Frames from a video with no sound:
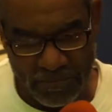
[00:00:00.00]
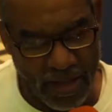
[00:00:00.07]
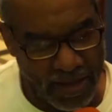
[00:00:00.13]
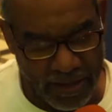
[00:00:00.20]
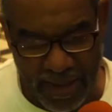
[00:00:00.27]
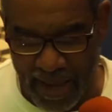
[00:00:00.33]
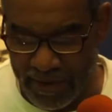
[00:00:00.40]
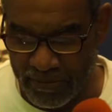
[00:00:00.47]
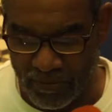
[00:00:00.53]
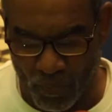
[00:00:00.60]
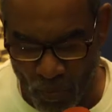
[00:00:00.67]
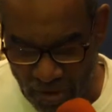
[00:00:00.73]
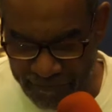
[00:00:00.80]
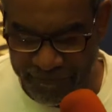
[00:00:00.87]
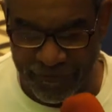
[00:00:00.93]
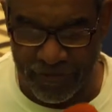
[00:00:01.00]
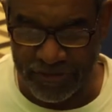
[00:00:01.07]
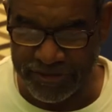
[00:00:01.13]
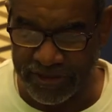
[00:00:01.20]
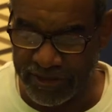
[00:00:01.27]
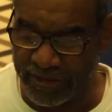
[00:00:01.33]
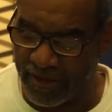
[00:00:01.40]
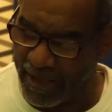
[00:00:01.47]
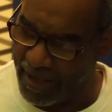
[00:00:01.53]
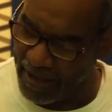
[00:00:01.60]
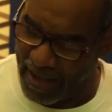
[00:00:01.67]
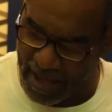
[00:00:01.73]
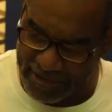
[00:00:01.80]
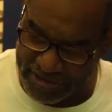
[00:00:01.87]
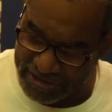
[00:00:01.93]
I got one verse and
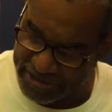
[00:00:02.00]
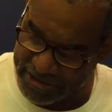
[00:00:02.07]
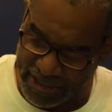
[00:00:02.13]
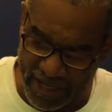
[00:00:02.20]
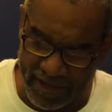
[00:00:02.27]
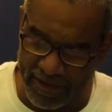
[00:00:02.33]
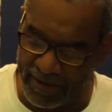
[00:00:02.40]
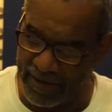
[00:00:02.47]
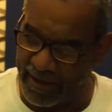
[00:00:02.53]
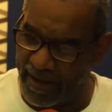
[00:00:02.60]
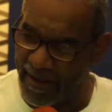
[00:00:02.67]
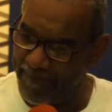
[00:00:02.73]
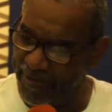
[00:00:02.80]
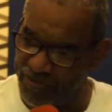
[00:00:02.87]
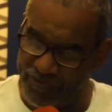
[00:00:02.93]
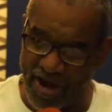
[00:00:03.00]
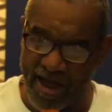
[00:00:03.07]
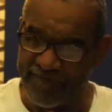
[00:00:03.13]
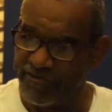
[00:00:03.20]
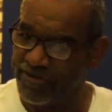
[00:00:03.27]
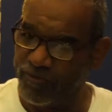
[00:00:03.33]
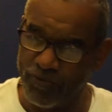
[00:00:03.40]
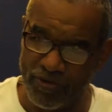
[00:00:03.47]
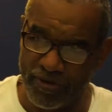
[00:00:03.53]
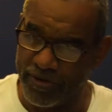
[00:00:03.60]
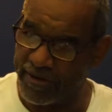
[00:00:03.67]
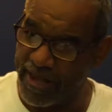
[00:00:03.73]
I just said it, and I'd be driving to work,